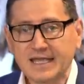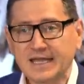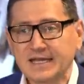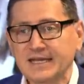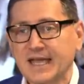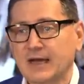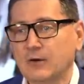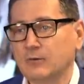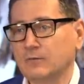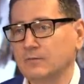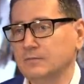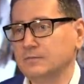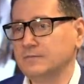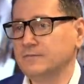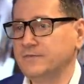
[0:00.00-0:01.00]
Now,
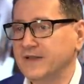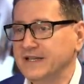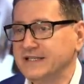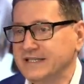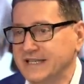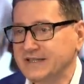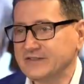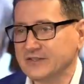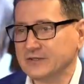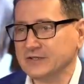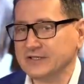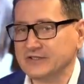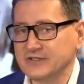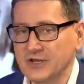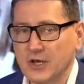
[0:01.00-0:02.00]
Vin Diesel
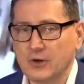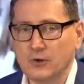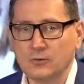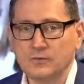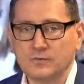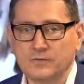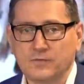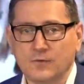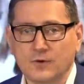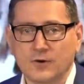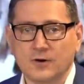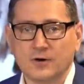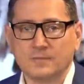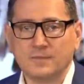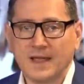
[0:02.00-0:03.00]
is known
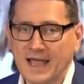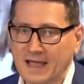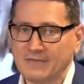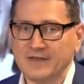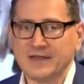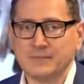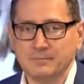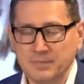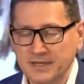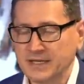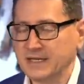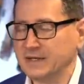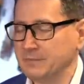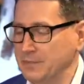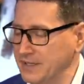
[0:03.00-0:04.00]
for having a
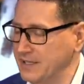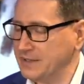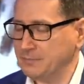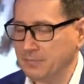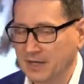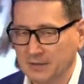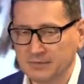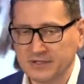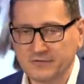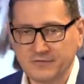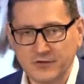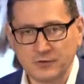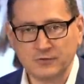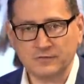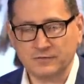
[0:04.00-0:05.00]
big, big public
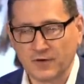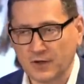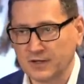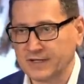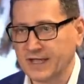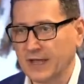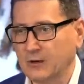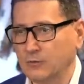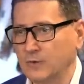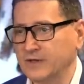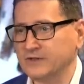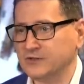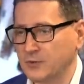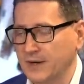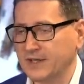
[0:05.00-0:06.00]
feud and falling out
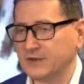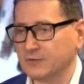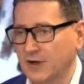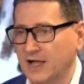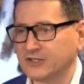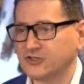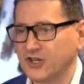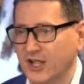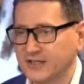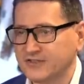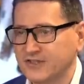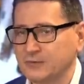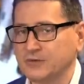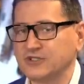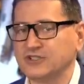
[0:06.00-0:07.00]
with Dwayne The Rock
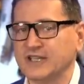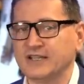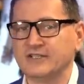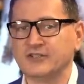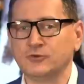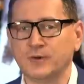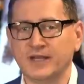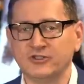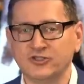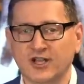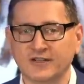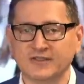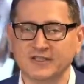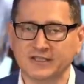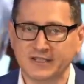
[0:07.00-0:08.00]
Johnson, which led to Dwayne
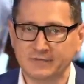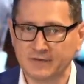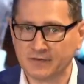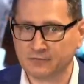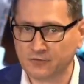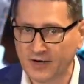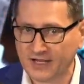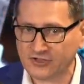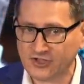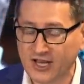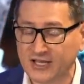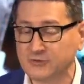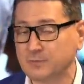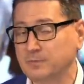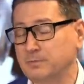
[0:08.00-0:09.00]
Johnson leaving the
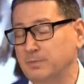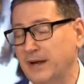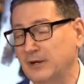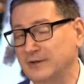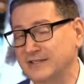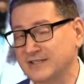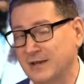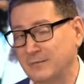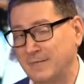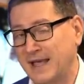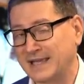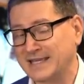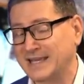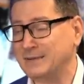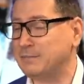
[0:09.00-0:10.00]
franchise. Apparently, he's coming
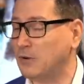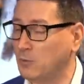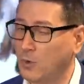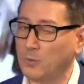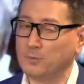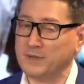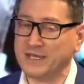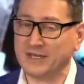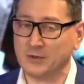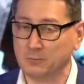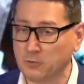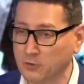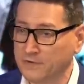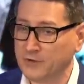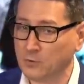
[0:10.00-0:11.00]
back in, but won't be in a
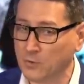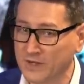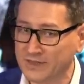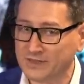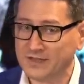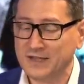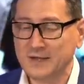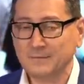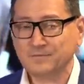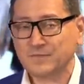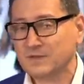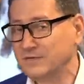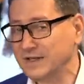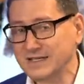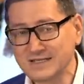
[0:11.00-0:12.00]
movie with
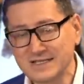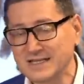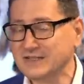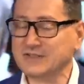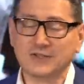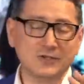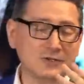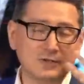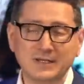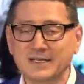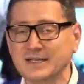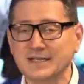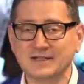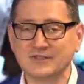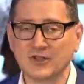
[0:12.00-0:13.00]
Vin Diesel.
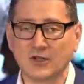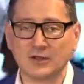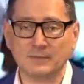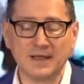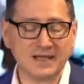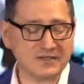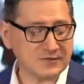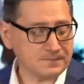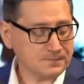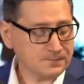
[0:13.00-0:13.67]
It's all a mess.